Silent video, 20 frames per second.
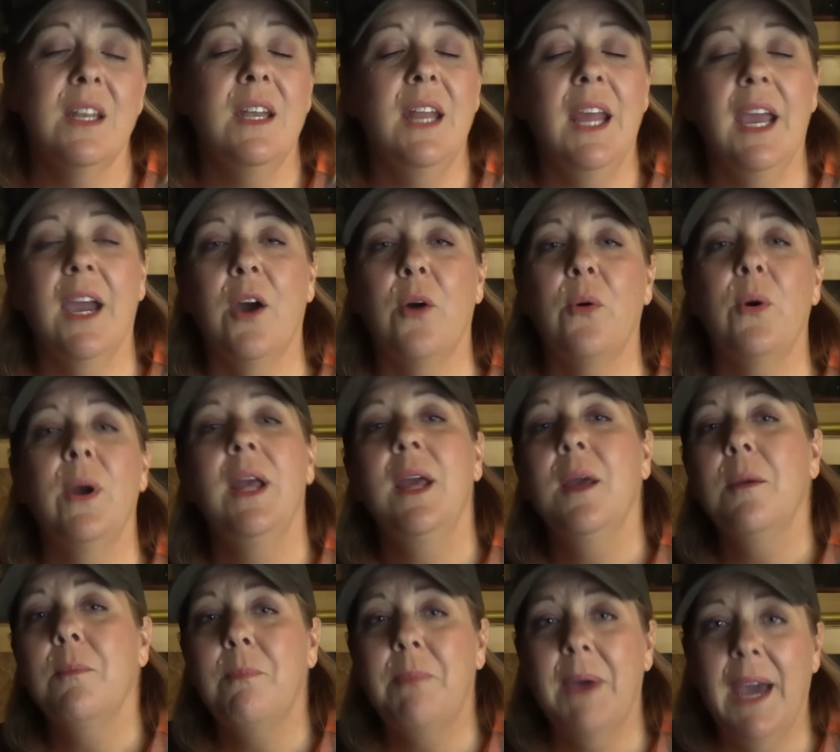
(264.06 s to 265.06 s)
Now,
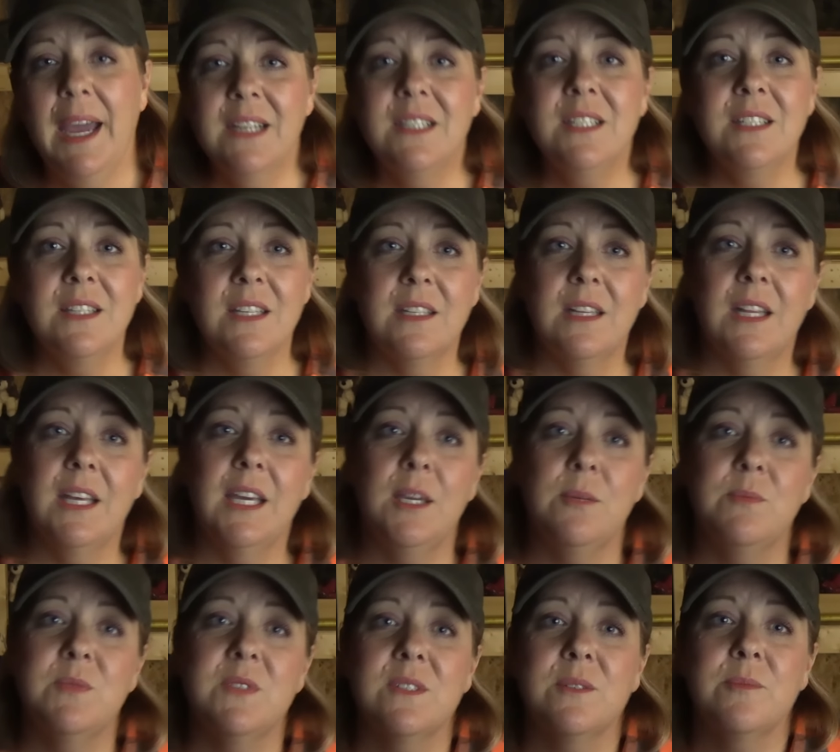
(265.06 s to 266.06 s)
back to the
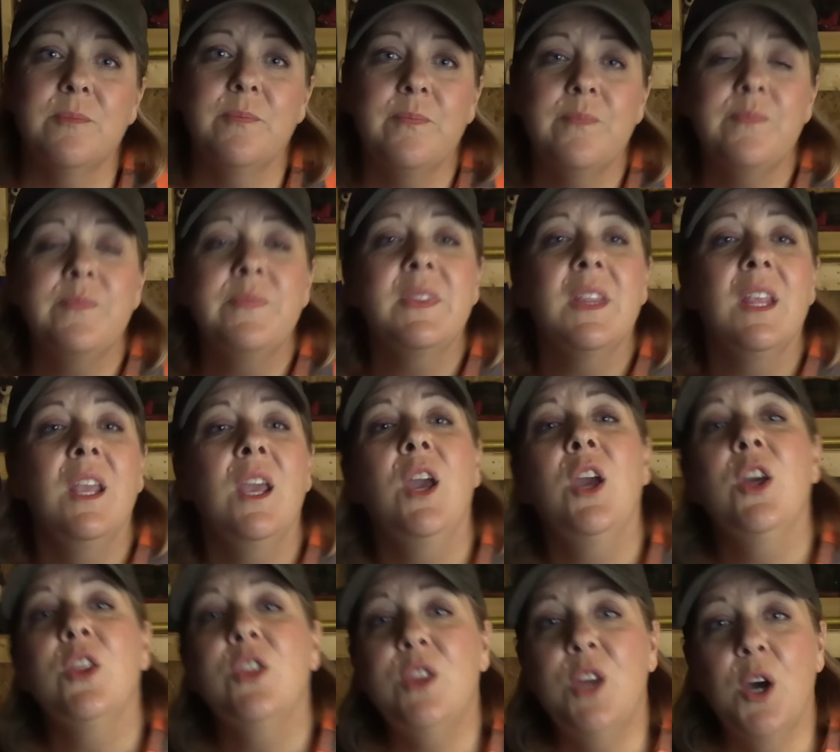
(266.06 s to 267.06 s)
claims.
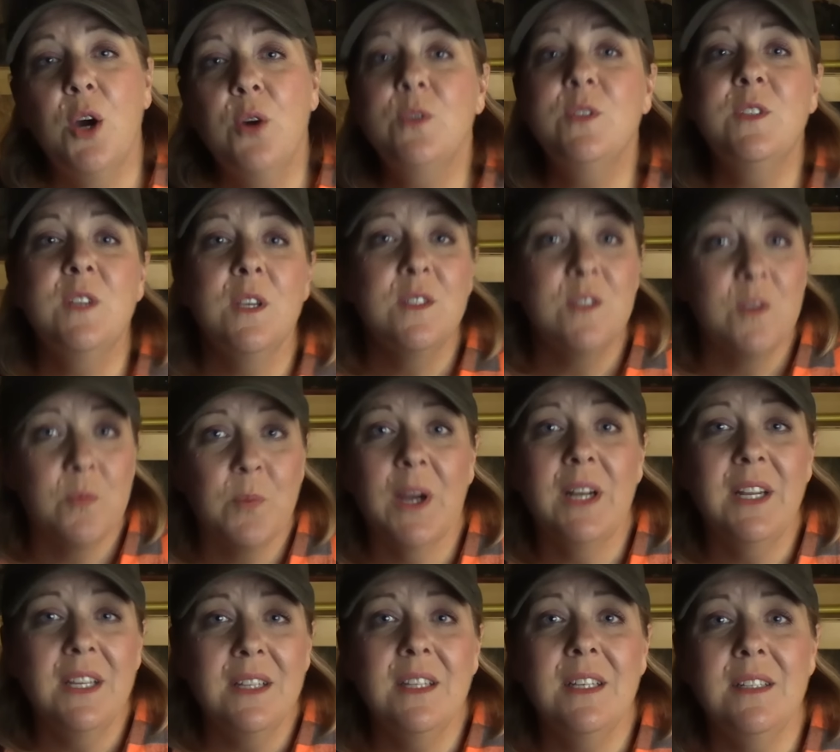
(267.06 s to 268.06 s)
Those
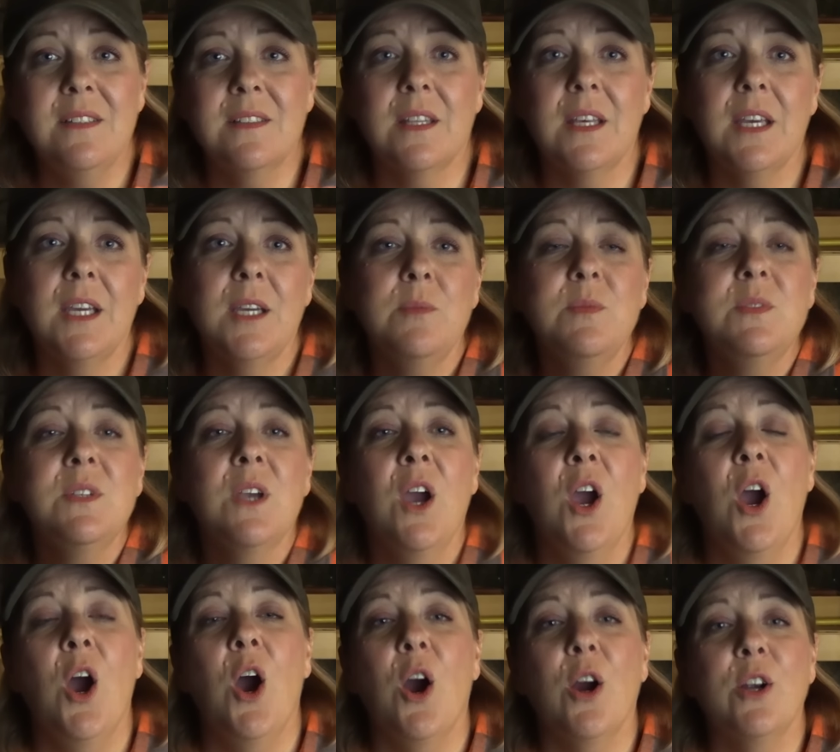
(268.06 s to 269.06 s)
spreading these claims
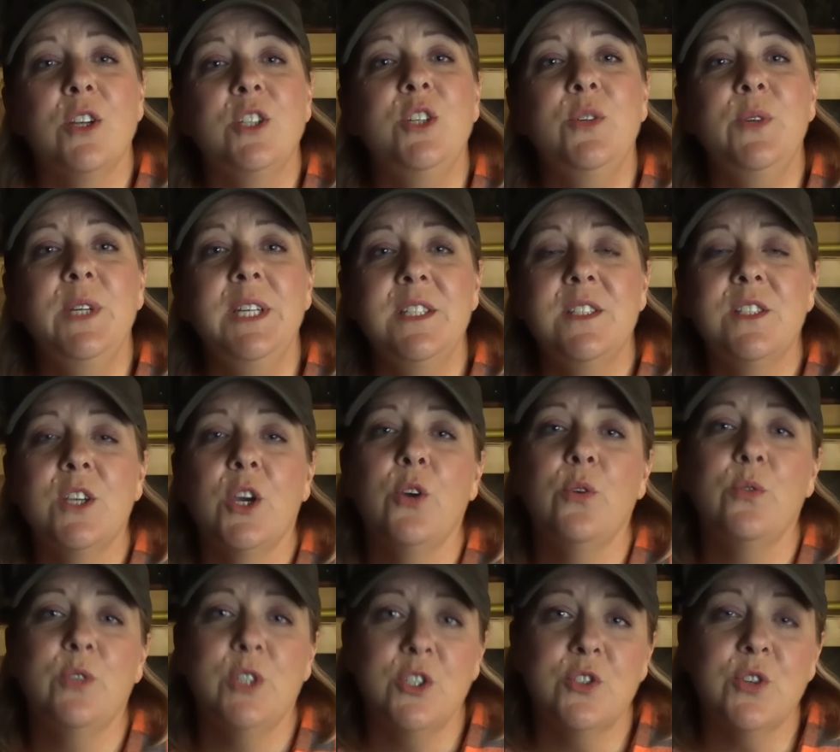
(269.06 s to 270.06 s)
are doing
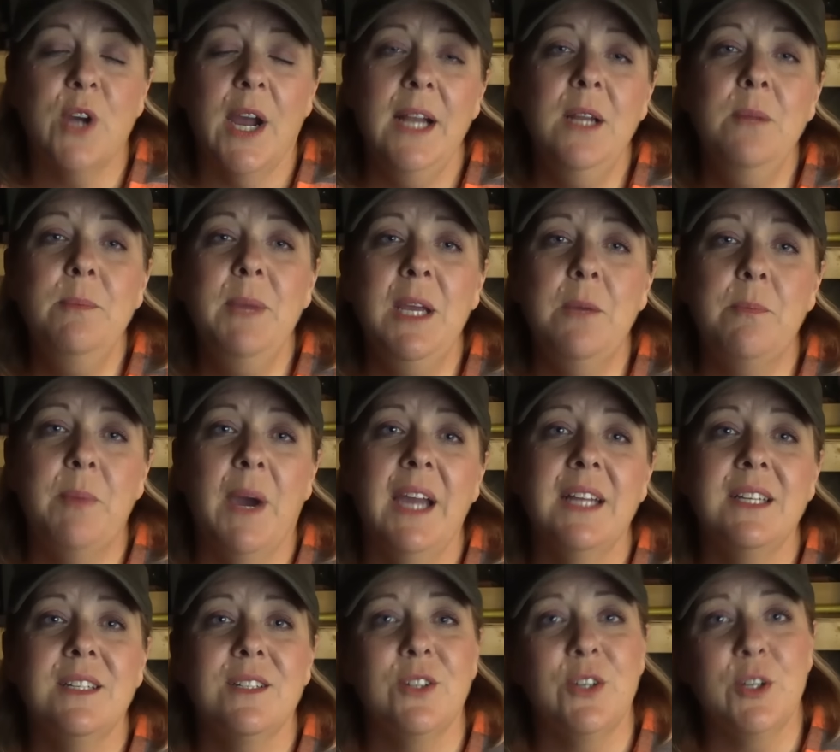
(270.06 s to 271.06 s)
so to try to make
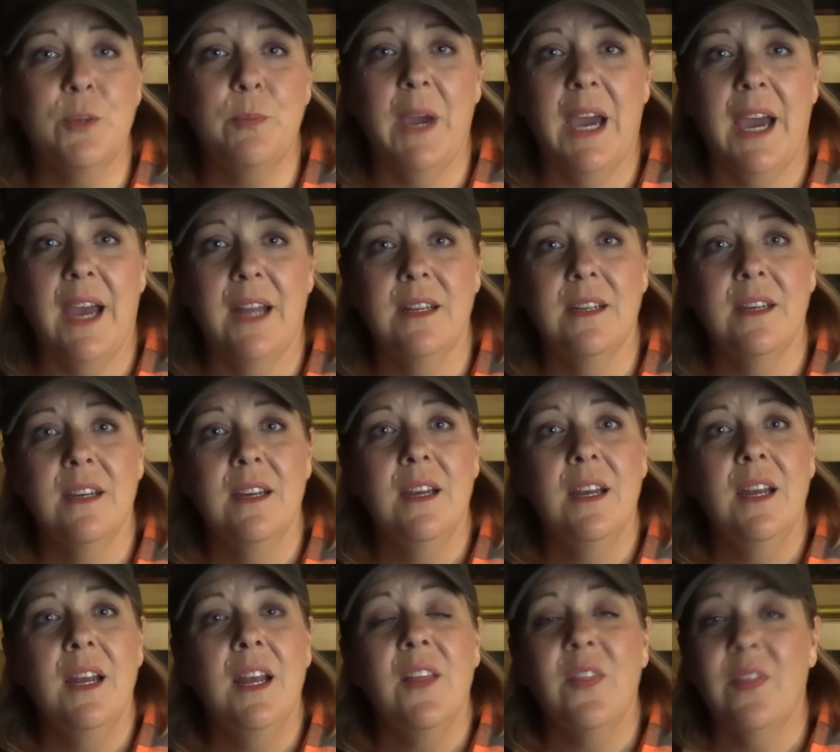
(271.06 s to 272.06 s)
Biden look bad.
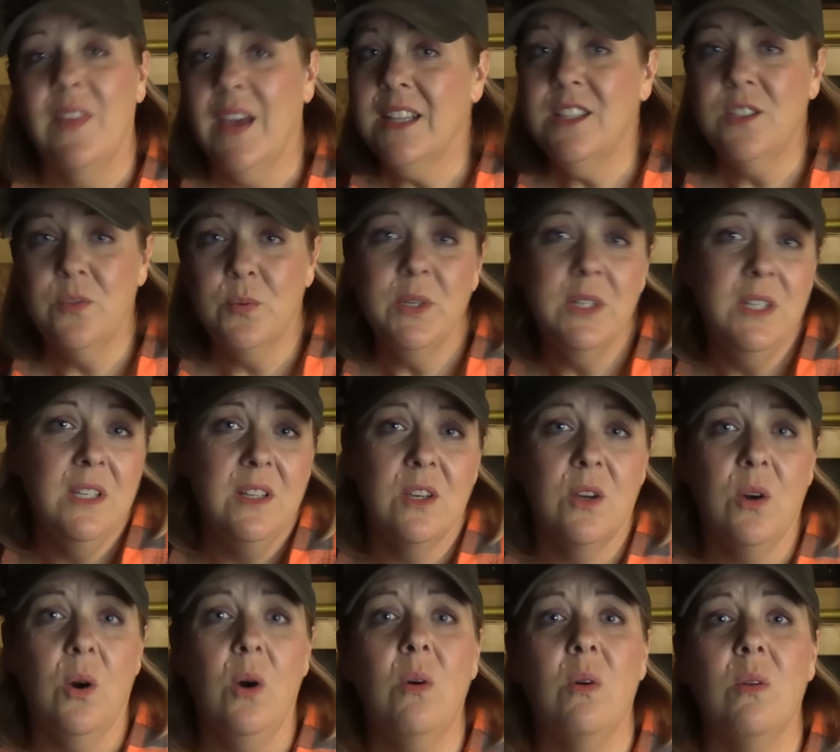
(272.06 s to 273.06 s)
That's really the
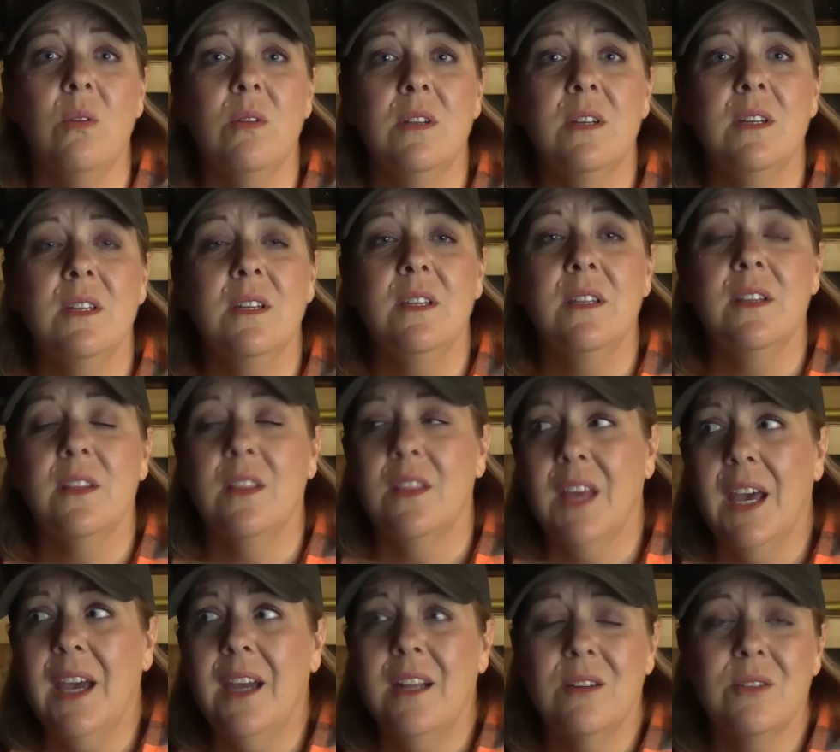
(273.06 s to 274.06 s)
goal.
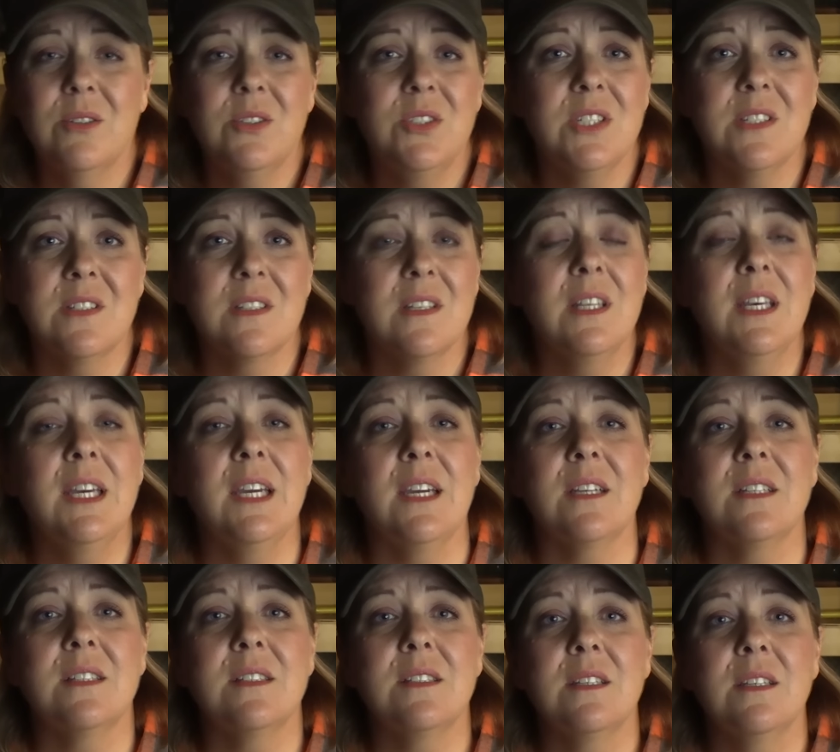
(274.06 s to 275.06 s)
That or just
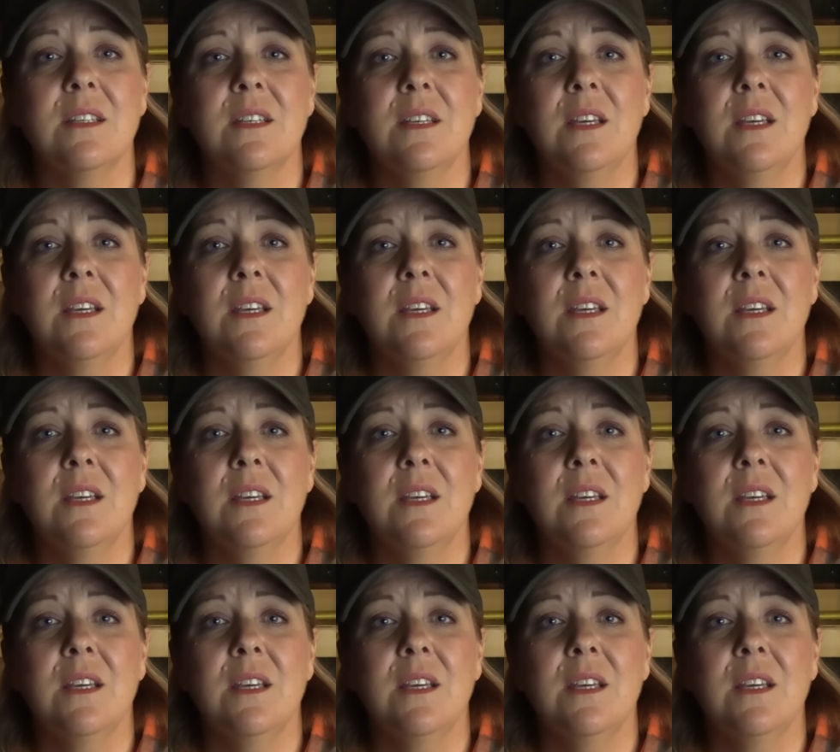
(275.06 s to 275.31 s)
clicks.